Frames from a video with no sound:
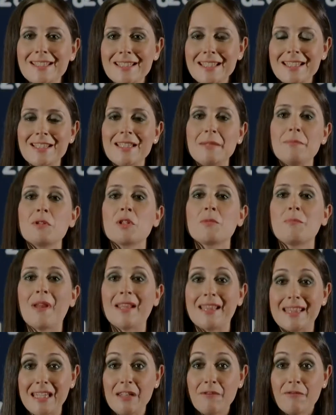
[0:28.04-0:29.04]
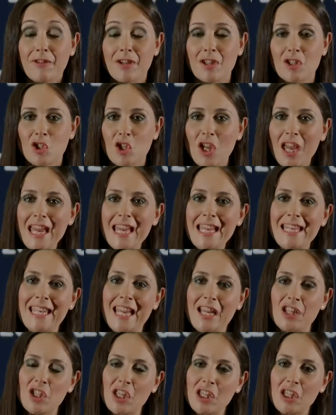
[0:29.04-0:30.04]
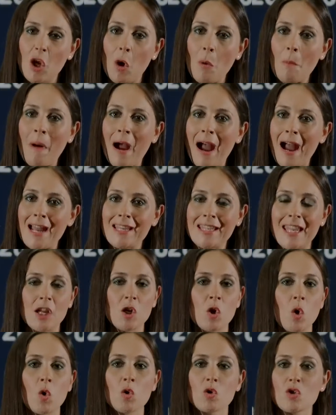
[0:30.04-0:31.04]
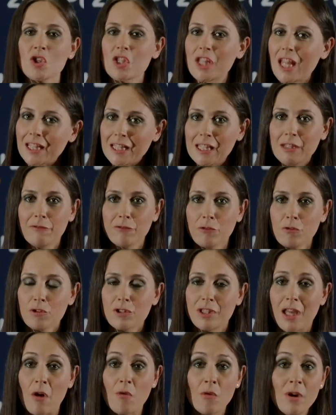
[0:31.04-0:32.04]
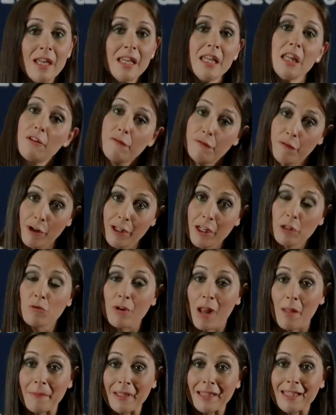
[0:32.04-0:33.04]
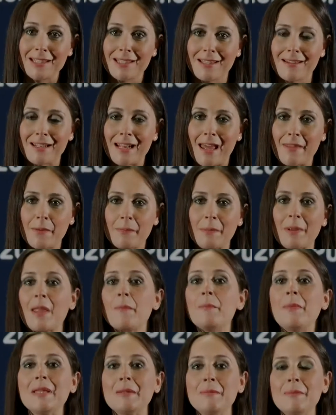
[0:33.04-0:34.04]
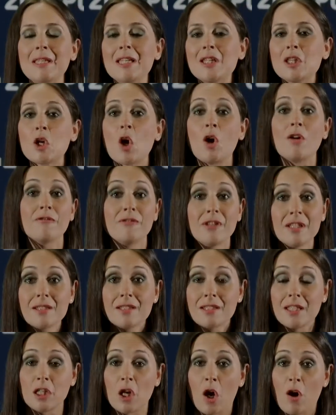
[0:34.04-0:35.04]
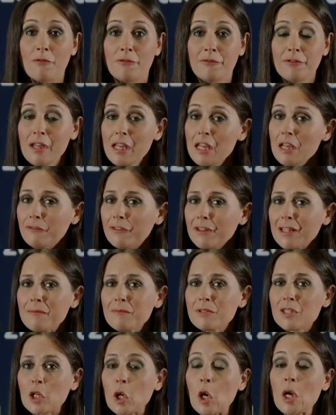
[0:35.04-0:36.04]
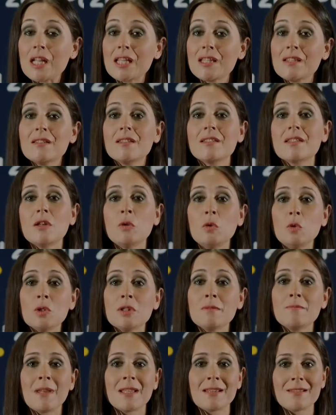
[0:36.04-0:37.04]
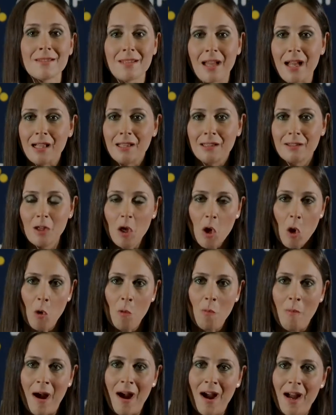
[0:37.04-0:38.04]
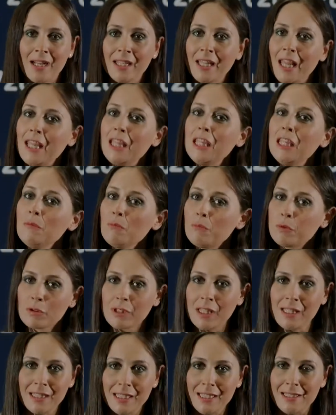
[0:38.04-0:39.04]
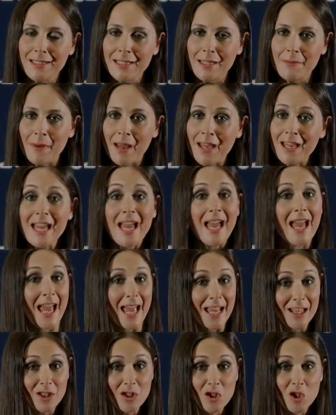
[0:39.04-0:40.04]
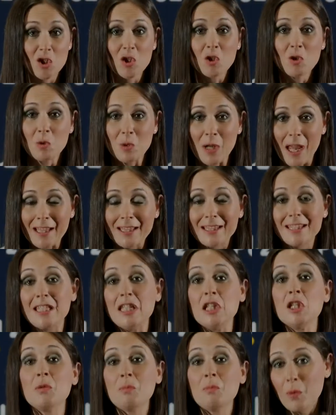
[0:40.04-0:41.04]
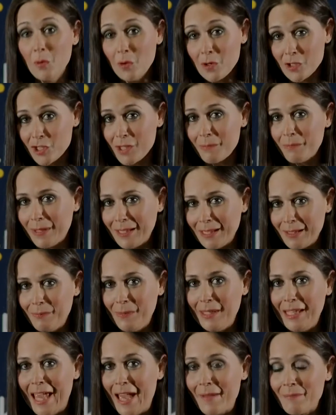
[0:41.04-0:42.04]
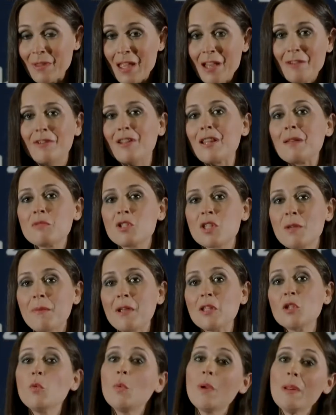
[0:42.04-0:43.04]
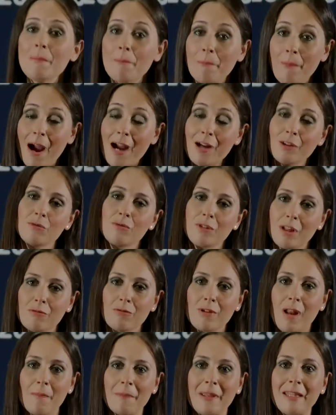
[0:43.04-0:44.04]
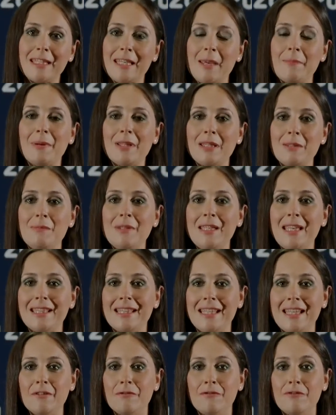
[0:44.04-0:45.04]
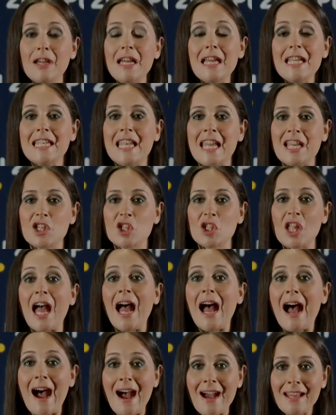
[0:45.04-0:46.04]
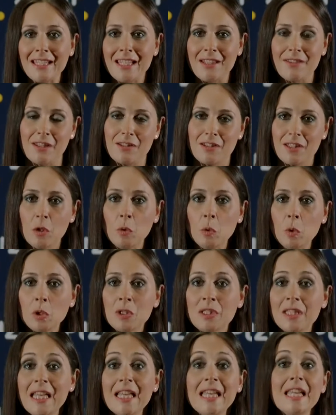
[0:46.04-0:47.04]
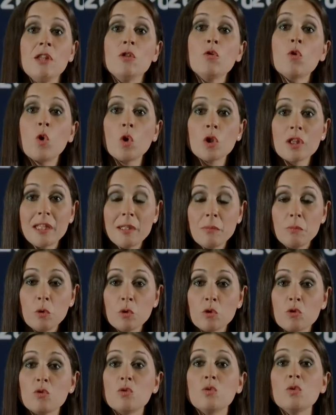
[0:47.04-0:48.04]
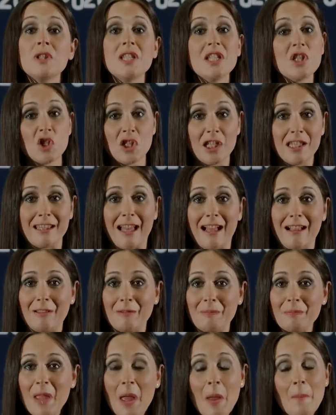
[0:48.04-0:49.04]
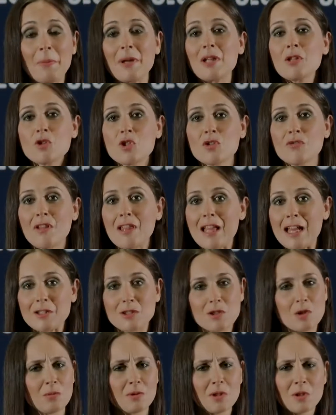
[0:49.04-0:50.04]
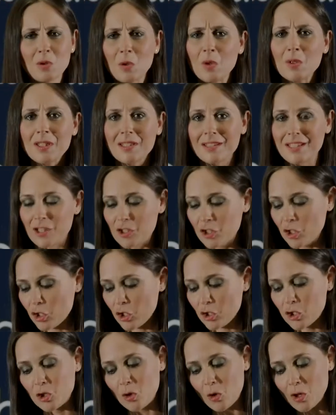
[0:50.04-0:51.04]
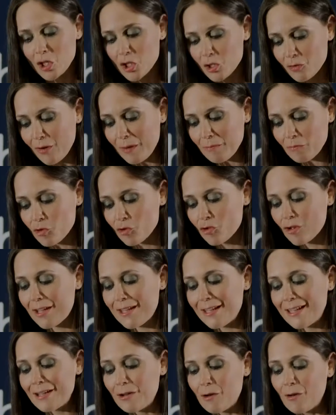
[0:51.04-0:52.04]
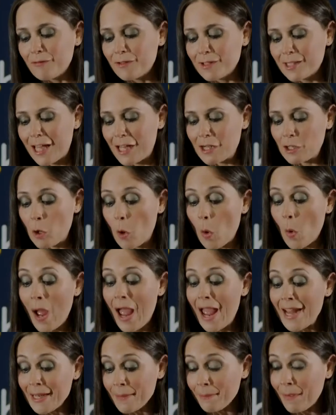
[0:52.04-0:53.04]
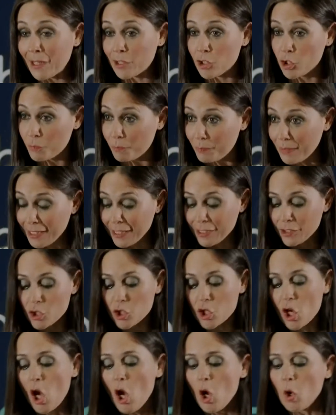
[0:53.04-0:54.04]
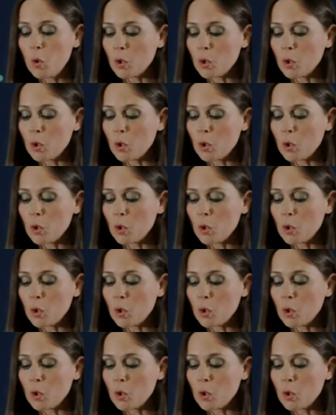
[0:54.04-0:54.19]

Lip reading: and they are sharing with us their experiences and their perspectives in this field that is constantly under innovation and was accelerated by COVID-19. We will now be talking about mental health, a very important subject before, during, and after the pandemic, and we will be addressing the effect that the pandemic has had in this field of health and the contribution of digital to this. We will now be